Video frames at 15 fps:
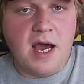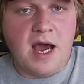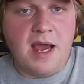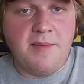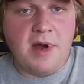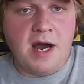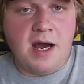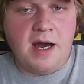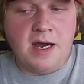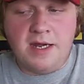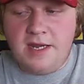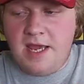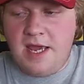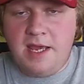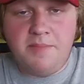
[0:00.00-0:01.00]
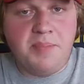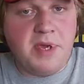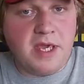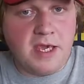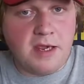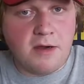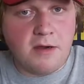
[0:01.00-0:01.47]
I'm on a
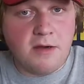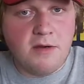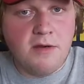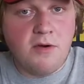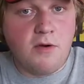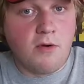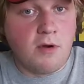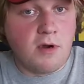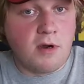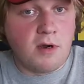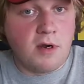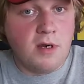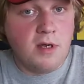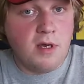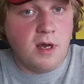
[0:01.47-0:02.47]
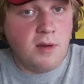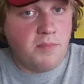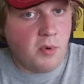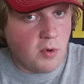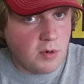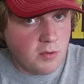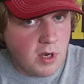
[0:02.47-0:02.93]
pier or a
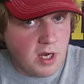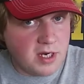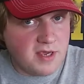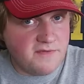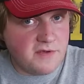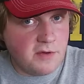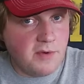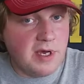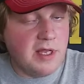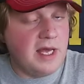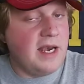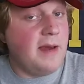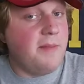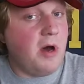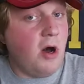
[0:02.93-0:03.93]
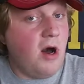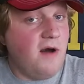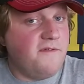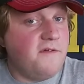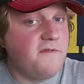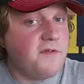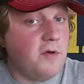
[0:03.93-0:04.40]
boardwalk, if you will, and I'm
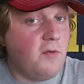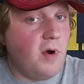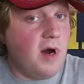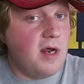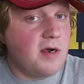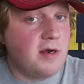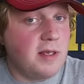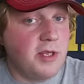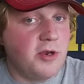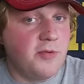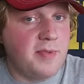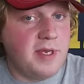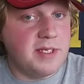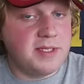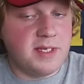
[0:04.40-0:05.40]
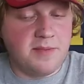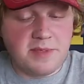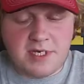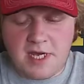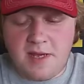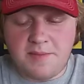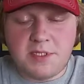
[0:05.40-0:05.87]
off of the water a little bit
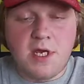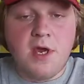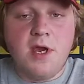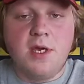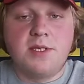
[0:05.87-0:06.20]
sometimes.